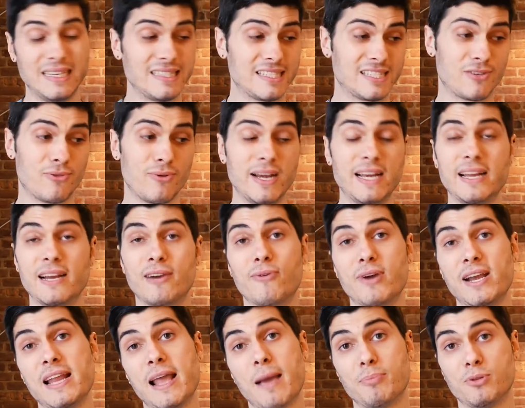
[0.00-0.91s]
it's really,
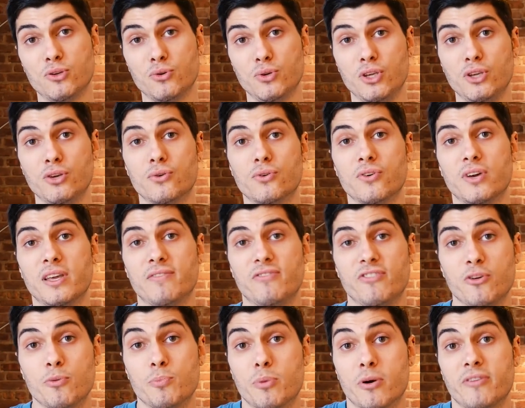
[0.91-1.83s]
really up to you
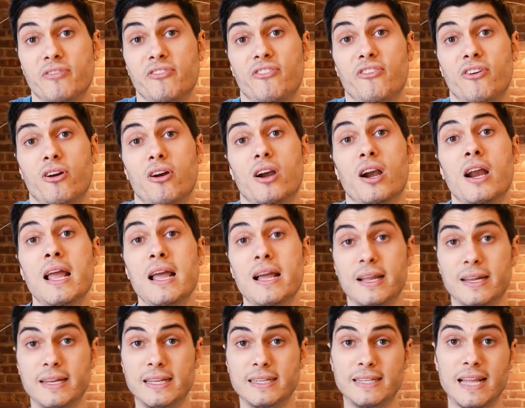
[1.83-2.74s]
if you prefer
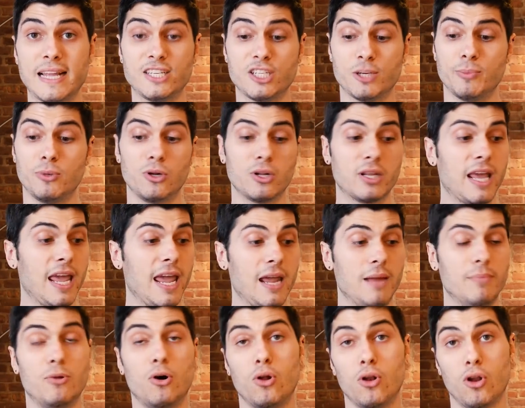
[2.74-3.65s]
detachable
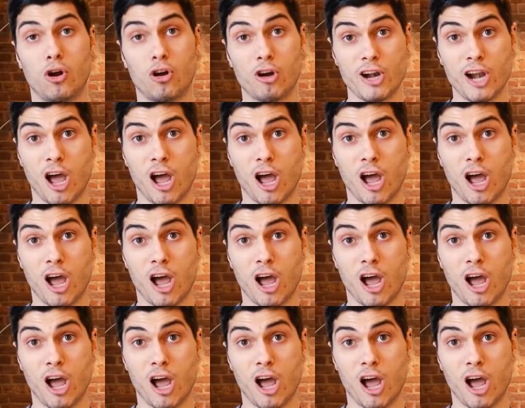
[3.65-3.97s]
cable or